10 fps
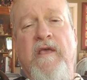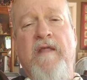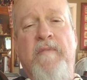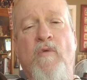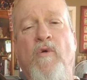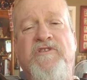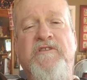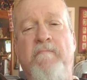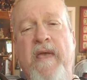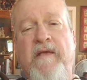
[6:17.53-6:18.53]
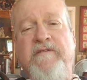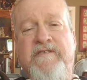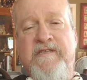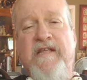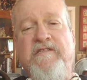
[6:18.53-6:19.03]
in me wants to make
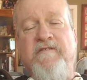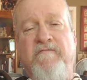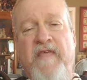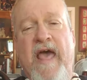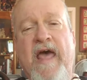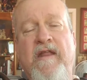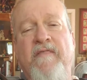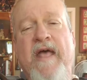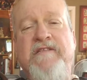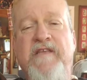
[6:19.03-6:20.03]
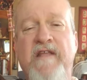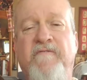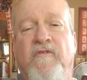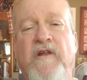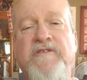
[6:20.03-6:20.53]
sense of that, and that's
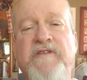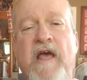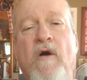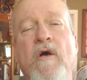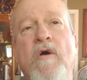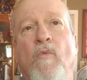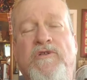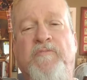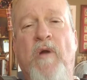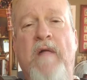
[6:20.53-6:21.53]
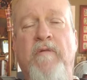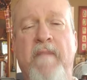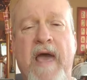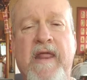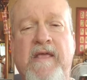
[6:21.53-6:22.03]
inference. Now, what's
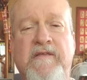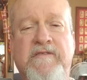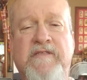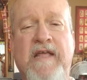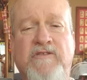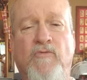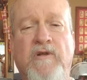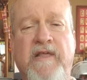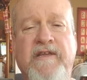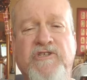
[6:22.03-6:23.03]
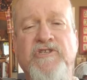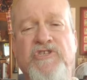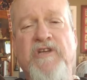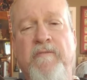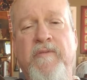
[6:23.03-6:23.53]
problematic is that's a
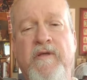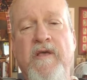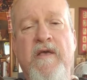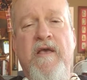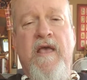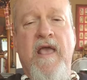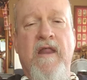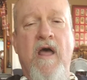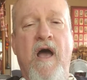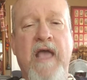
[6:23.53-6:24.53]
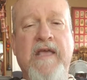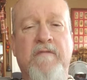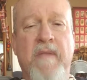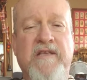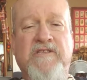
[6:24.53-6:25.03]
relationship, and I
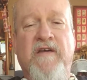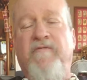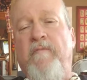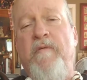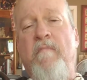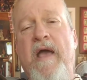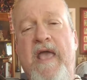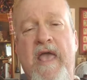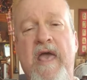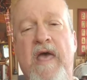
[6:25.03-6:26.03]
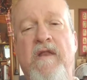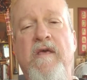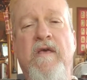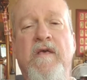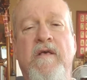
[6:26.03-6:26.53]
could make stuff up in my
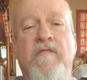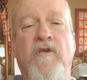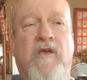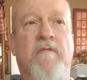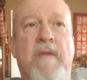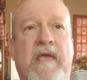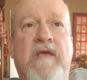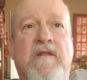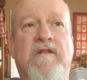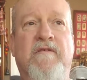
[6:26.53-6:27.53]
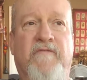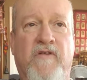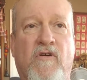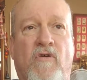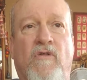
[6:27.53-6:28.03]
head that could make it
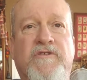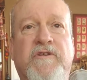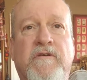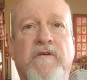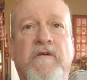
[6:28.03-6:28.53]
difficult